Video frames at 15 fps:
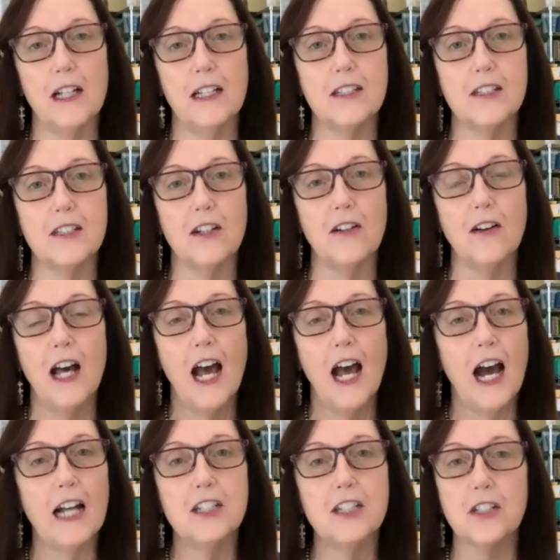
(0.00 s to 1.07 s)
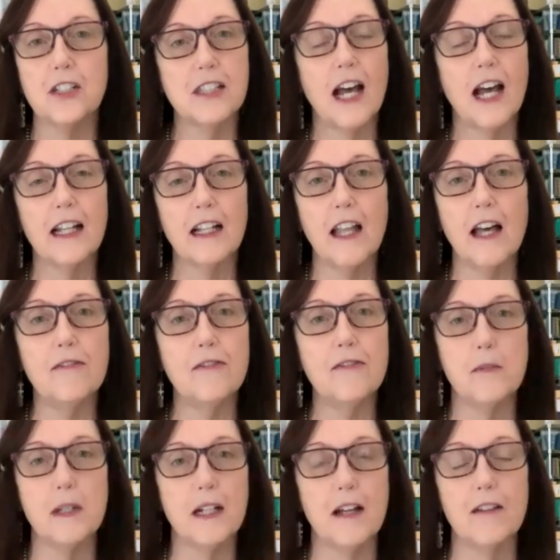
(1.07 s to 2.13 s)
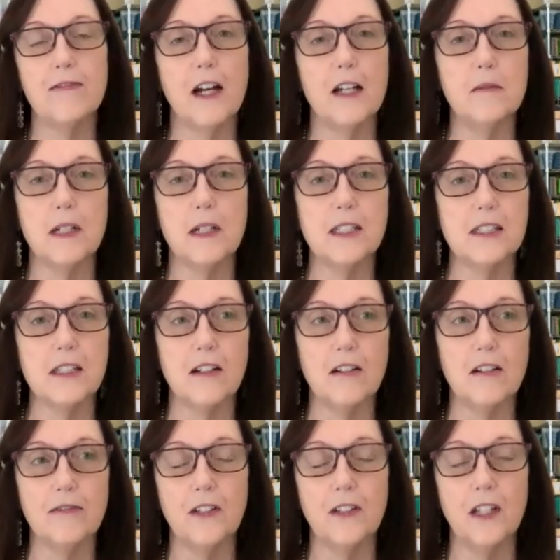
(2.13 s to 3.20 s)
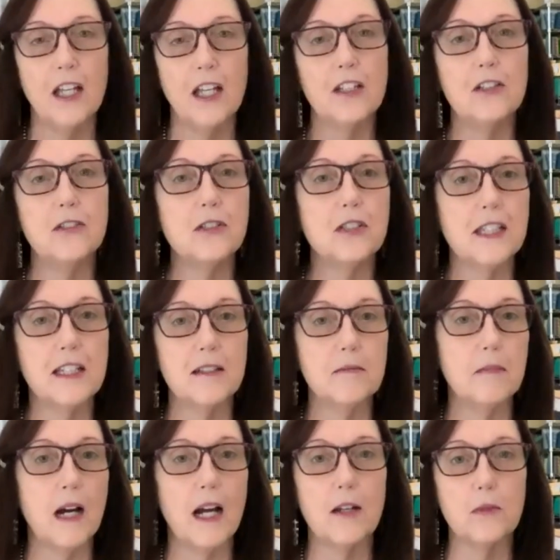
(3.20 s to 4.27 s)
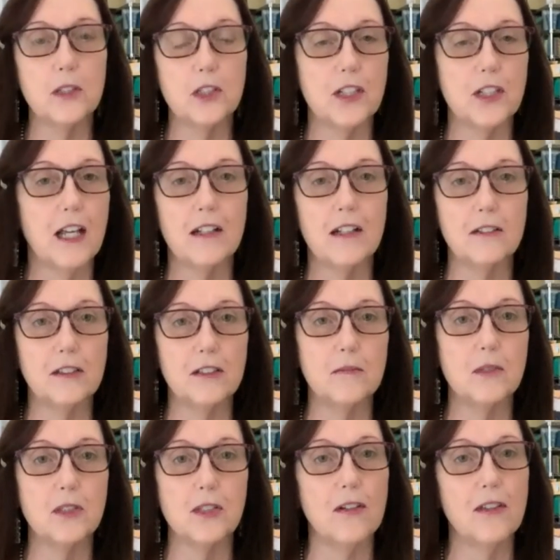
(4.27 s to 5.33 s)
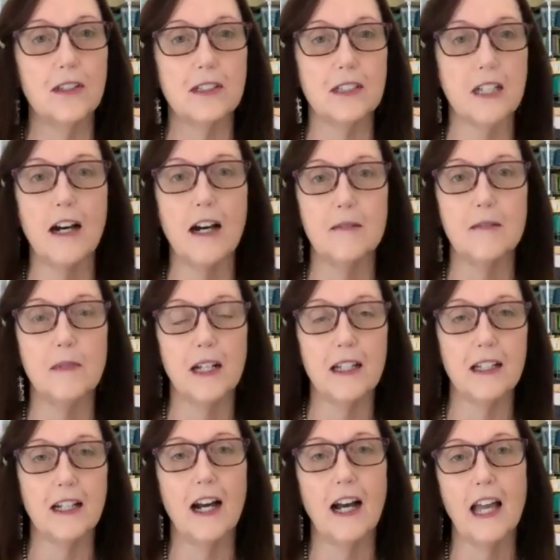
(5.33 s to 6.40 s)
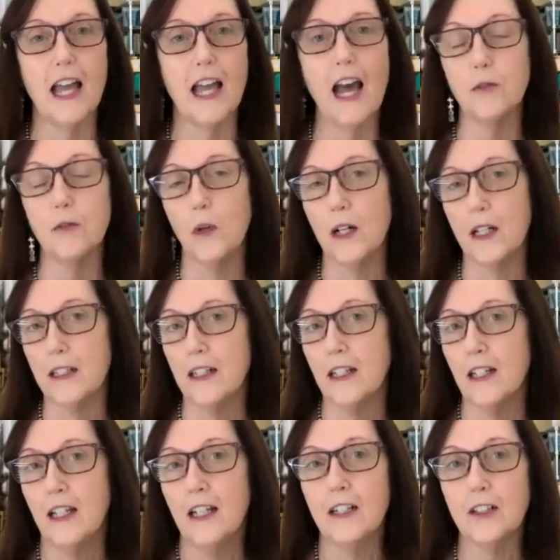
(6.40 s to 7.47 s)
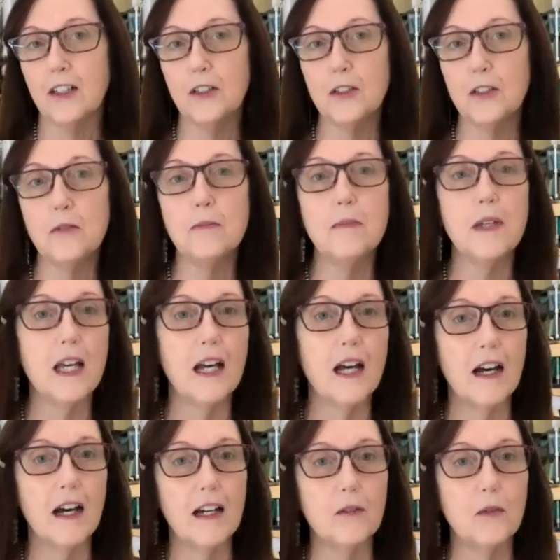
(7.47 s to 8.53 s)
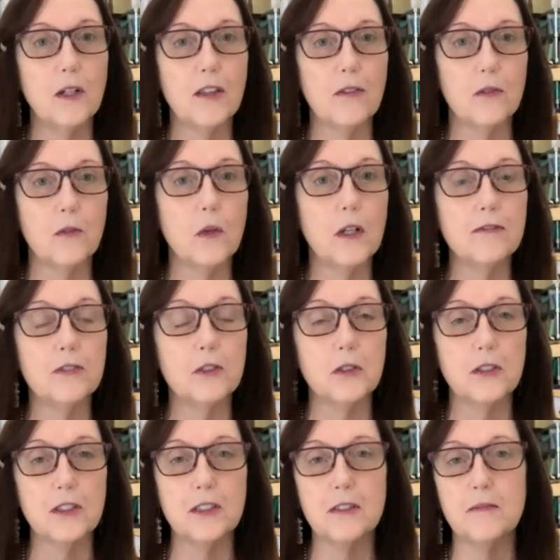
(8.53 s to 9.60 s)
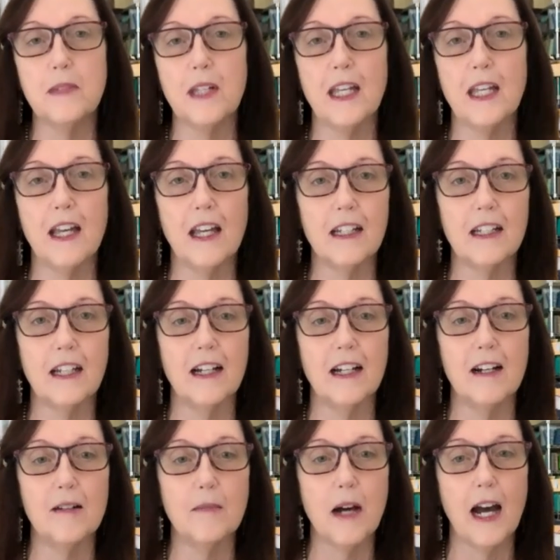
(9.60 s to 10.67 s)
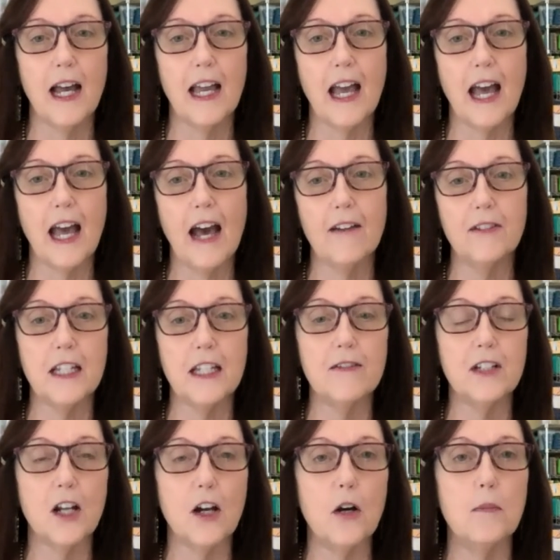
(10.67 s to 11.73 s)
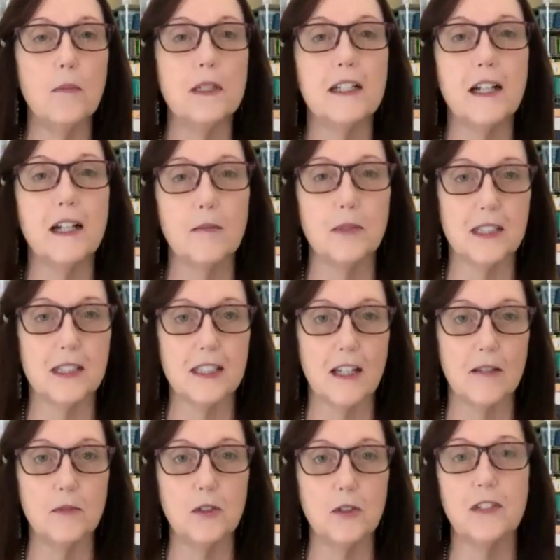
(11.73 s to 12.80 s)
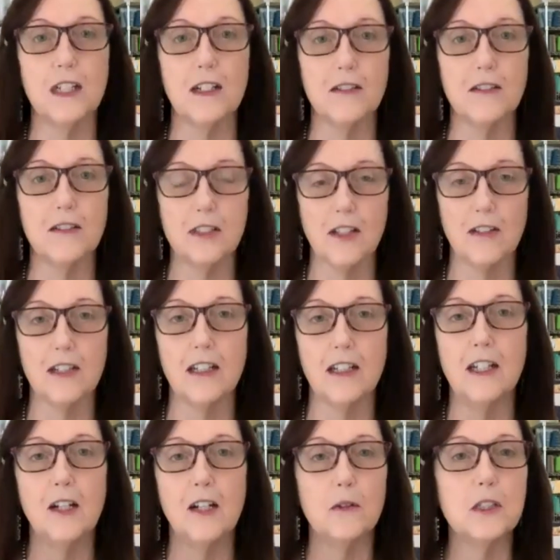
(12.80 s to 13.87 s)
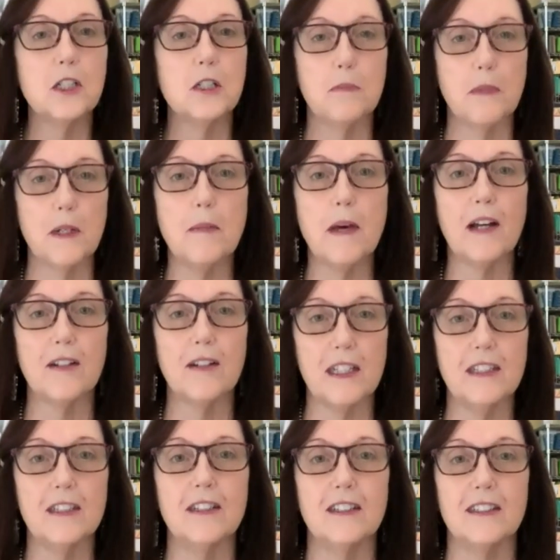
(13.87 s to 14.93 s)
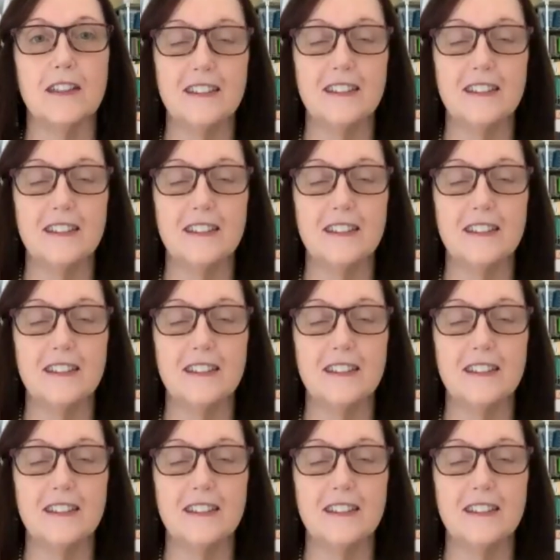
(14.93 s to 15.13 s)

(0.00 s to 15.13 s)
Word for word: And so I just, I love them. And I find myself using my rigid heddle looms all the time. I, I have one loom uh, with one floor loom, and um, I haven't even opened it up since I moved to Arizona, which has been about a year